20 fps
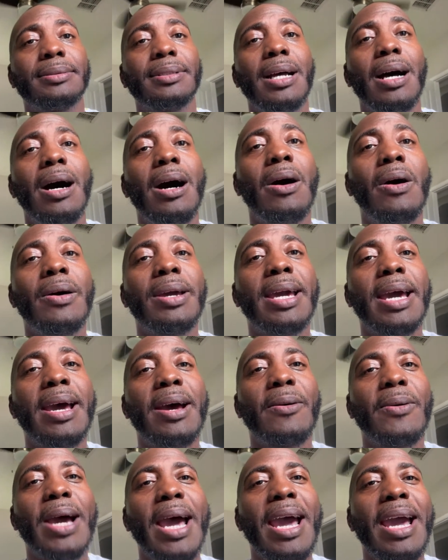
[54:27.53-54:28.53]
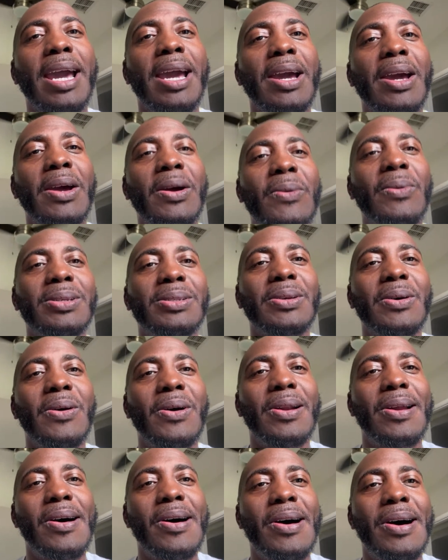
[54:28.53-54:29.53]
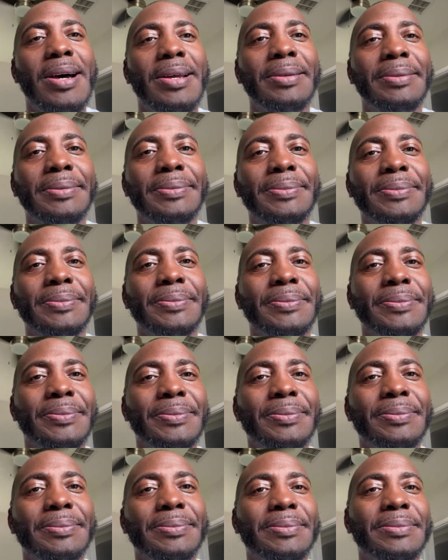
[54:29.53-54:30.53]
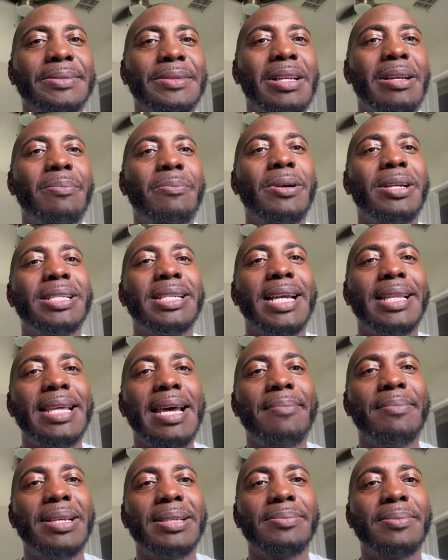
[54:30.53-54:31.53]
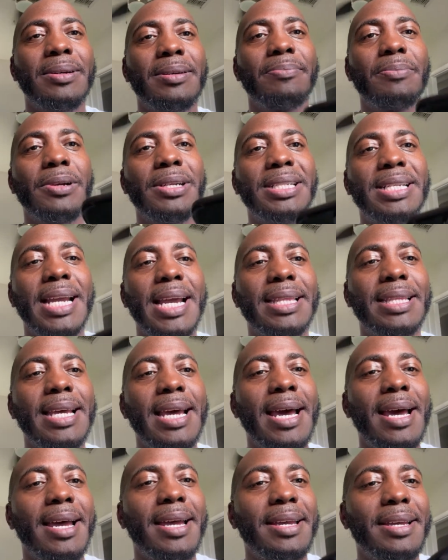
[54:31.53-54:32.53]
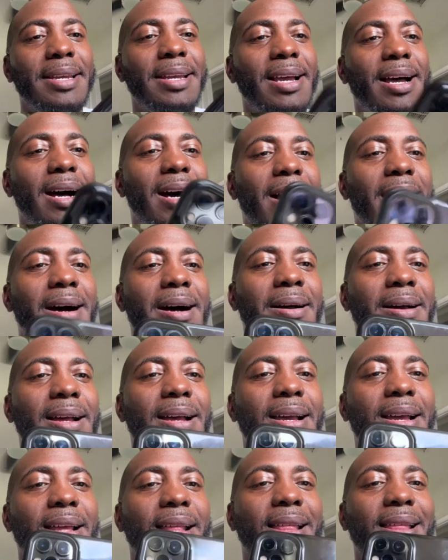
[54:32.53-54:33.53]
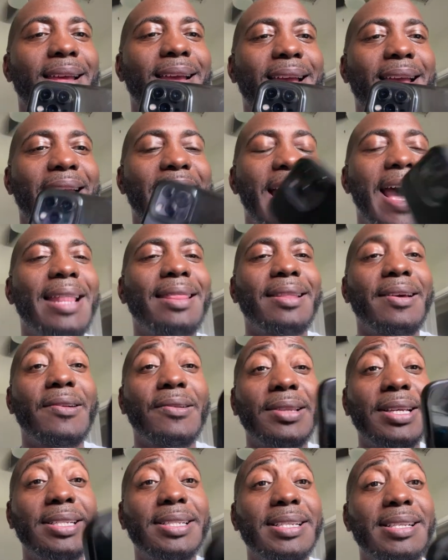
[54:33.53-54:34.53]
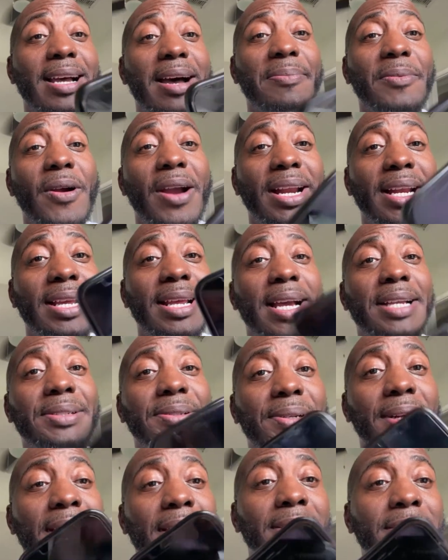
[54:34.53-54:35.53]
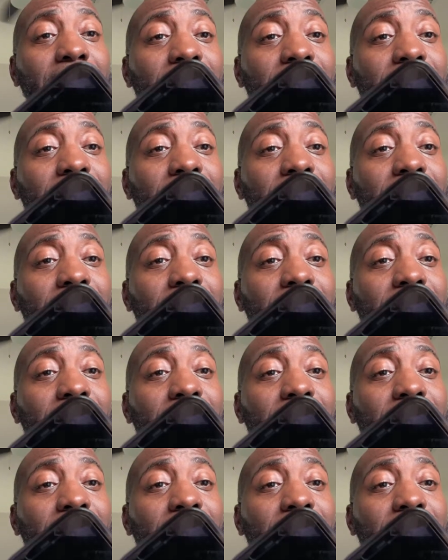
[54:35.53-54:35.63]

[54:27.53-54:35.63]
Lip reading: Oh yeah, hey, what's going on? Appreciate that, Misbah. Appreciate that. I literally just upgraded yesterday.